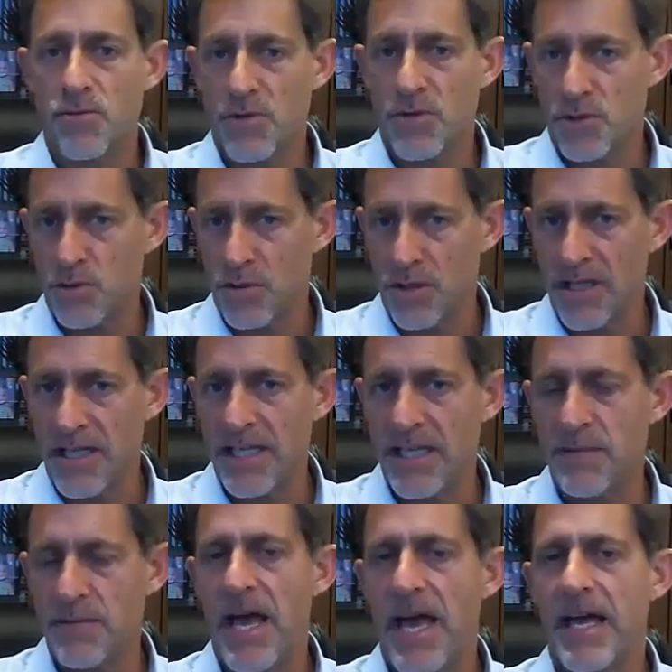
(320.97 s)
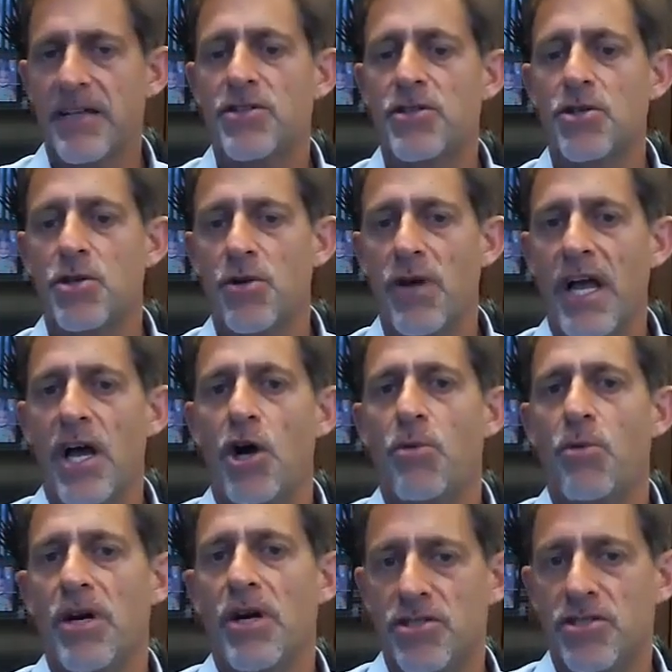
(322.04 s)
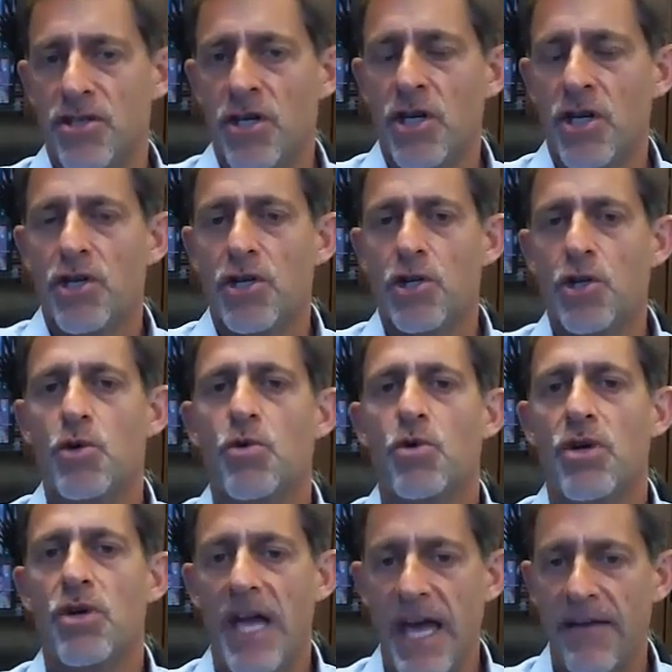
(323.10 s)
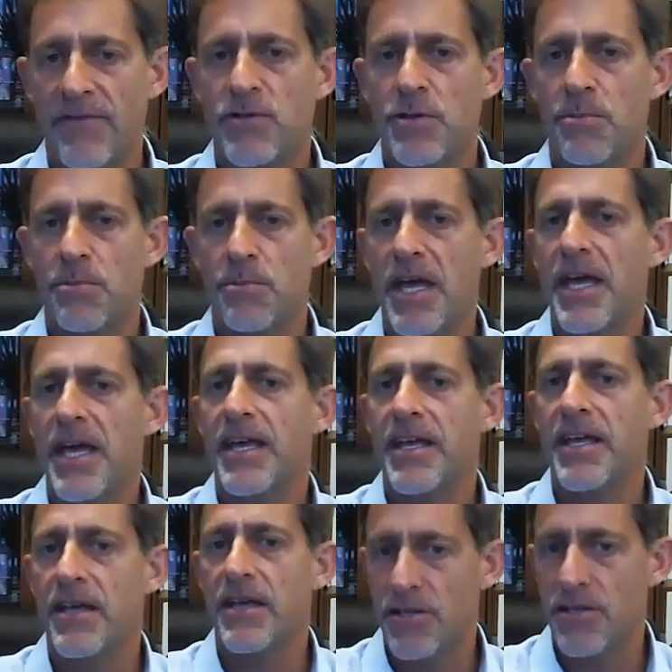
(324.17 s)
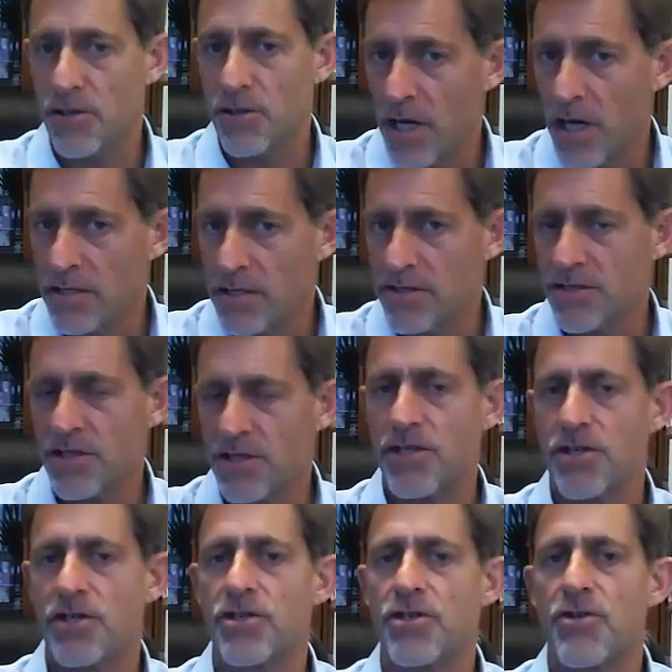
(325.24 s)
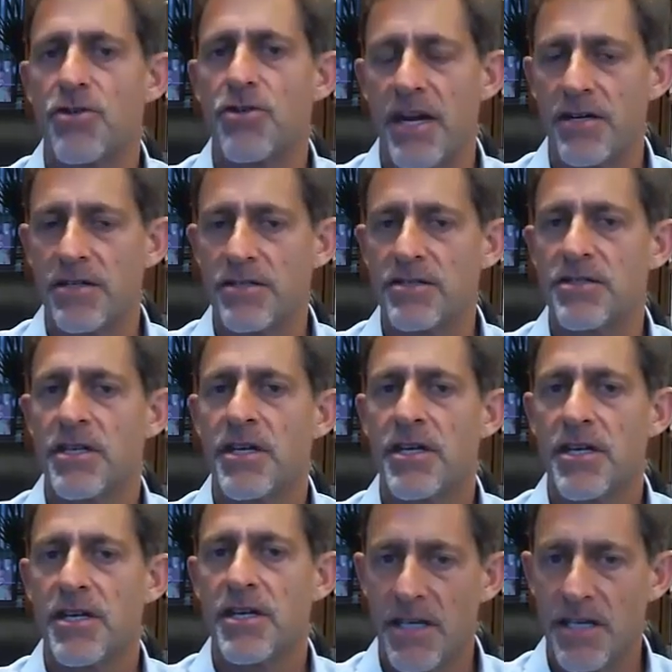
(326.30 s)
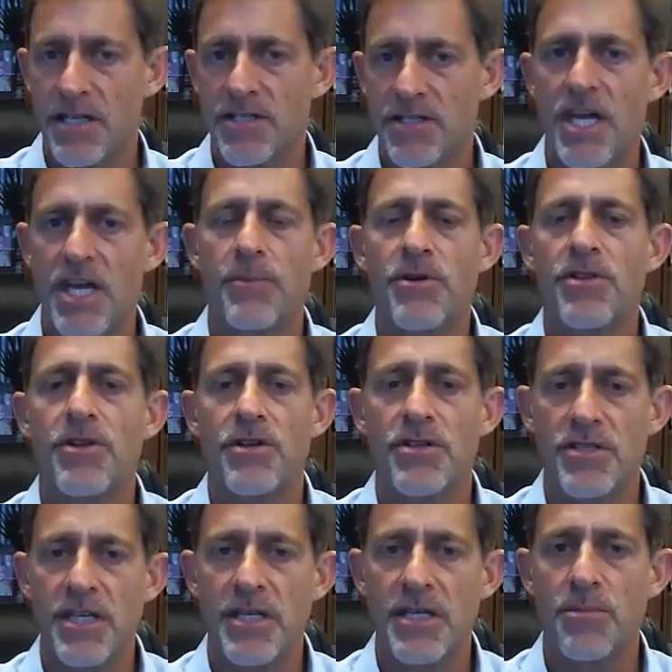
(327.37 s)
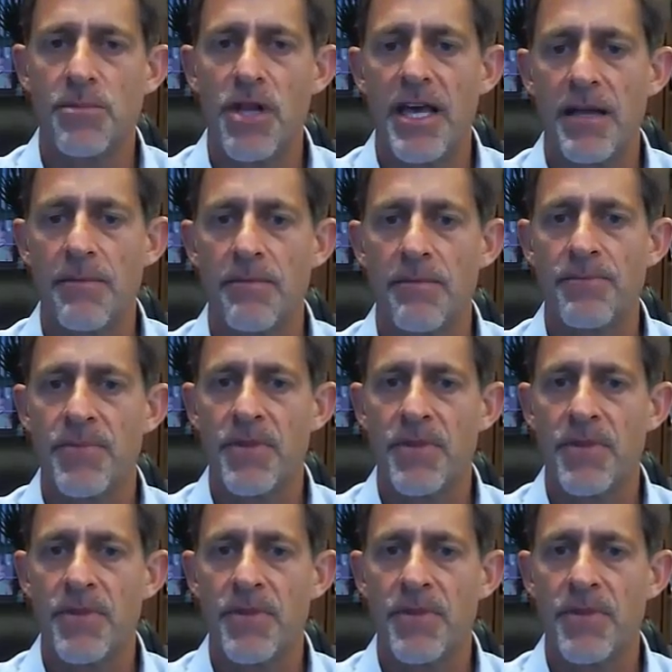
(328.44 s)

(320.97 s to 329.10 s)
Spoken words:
which will lead back to how much you would have to pay your unsecured creditors in a Chapter 13 plan.